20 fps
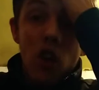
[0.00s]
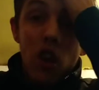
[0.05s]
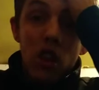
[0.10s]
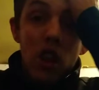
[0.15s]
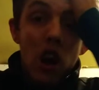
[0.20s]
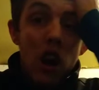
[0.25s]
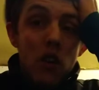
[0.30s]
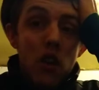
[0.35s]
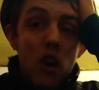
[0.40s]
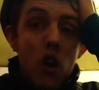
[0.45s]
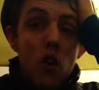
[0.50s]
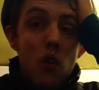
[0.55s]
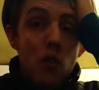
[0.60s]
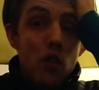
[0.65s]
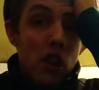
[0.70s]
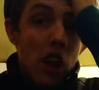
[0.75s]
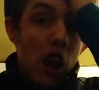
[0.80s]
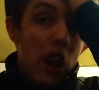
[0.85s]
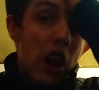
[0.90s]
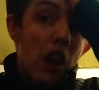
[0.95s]
It's I hope
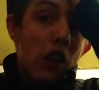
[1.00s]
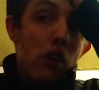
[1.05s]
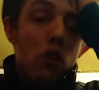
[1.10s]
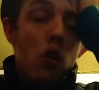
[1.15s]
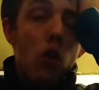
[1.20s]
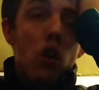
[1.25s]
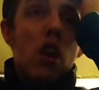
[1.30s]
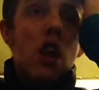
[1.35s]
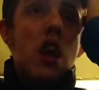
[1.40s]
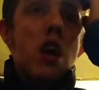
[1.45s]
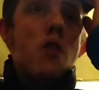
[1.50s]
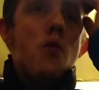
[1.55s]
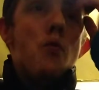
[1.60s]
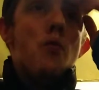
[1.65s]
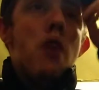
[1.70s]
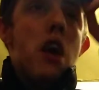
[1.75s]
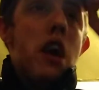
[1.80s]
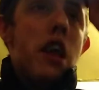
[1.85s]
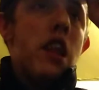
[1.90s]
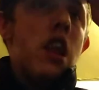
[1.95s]
my dad had chucked it in the
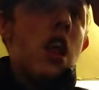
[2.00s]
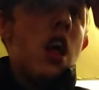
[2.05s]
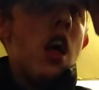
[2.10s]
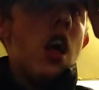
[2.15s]
bin.